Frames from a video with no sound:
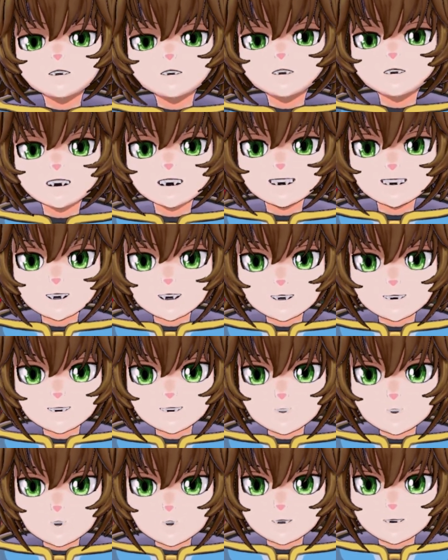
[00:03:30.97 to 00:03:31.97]
And
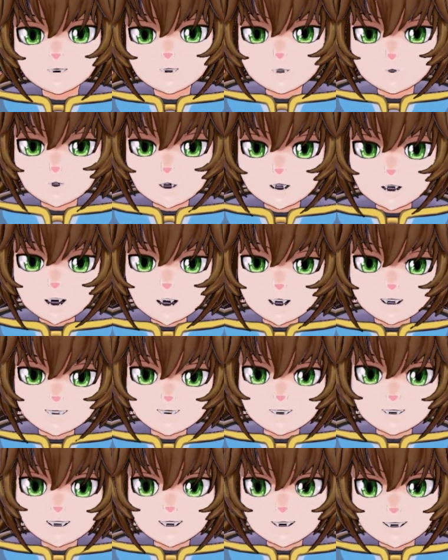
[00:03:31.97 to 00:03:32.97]
so, from what I've
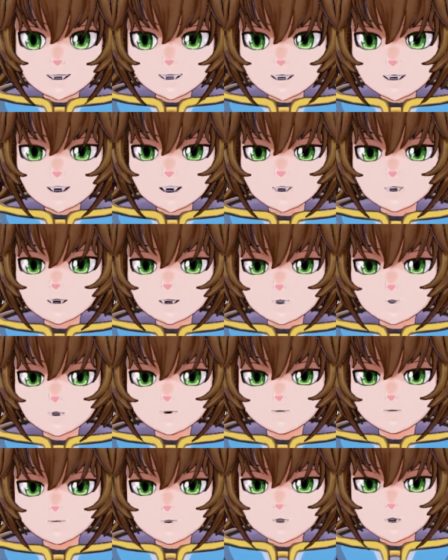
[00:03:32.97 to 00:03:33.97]
seen, it's going to be
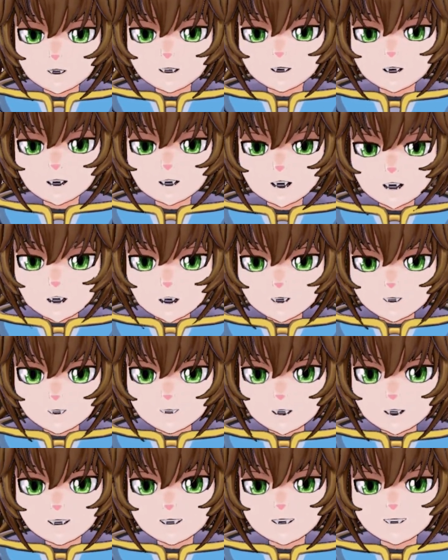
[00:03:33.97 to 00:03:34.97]
really
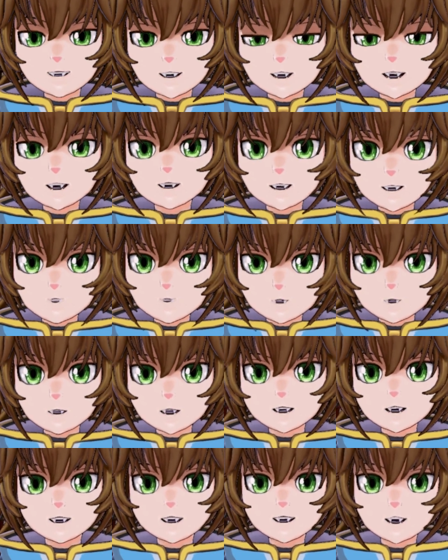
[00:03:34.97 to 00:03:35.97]
hard, just like the Skull
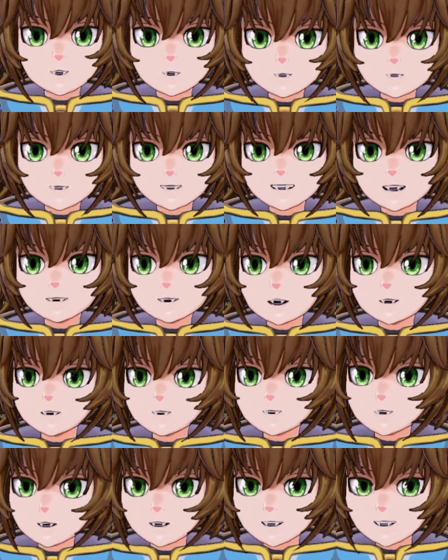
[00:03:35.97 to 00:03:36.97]
Merchant, to break the
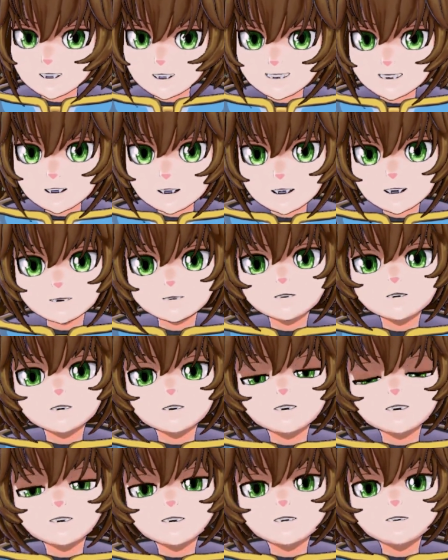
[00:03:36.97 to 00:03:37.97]
3 gen.
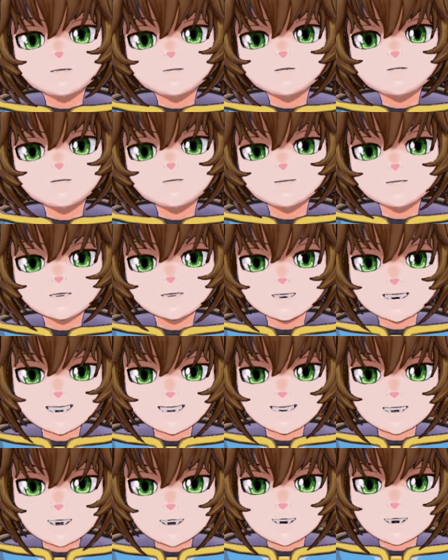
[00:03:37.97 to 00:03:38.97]

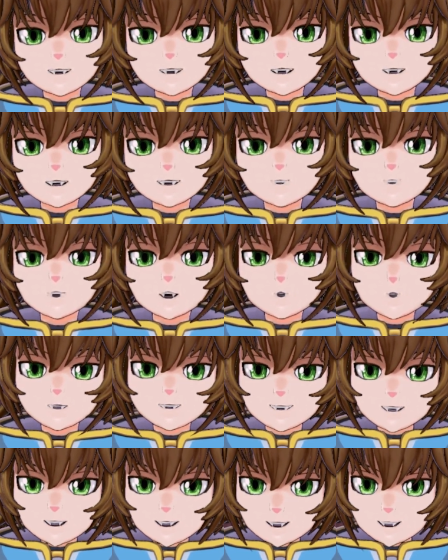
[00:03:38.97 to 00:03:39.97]
And so, I was
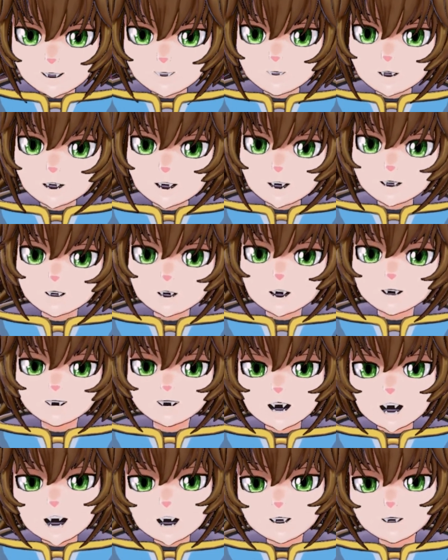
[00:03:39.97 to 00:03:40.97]
thinking about,
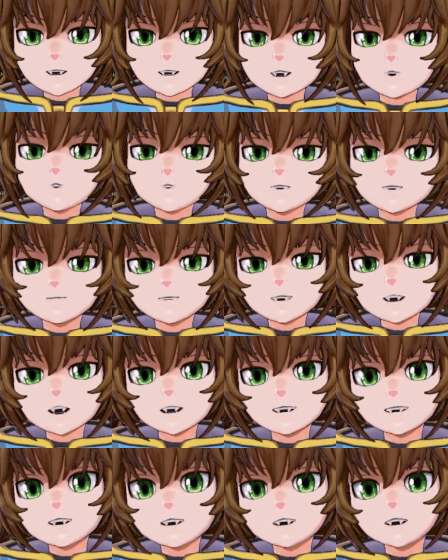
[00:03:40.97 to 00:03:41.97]
how do you
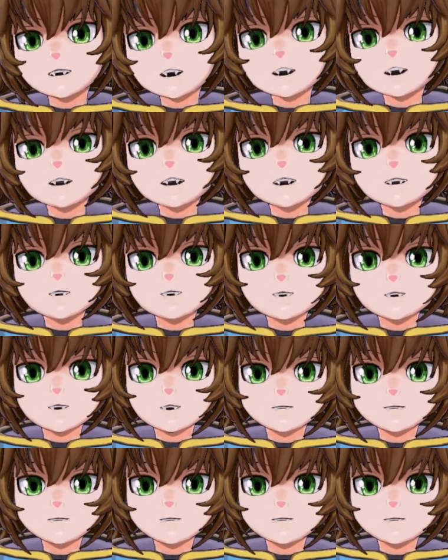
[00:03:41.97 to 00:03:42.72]
fix this killer?